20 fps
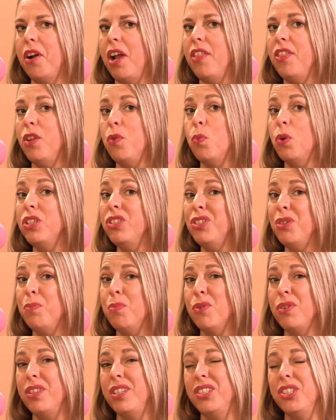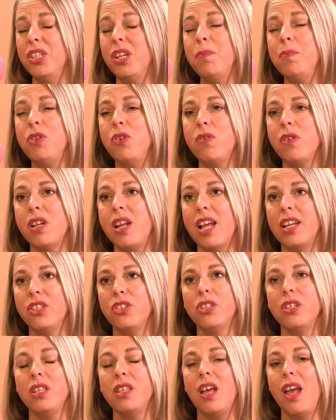And then once you board the ship, you can
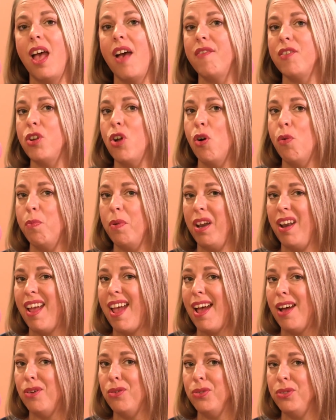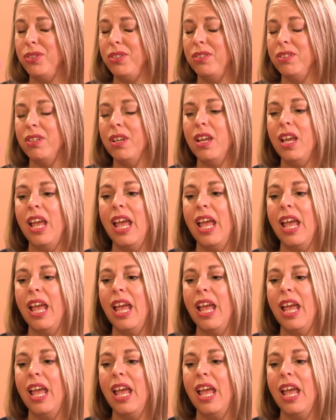actually have an open house.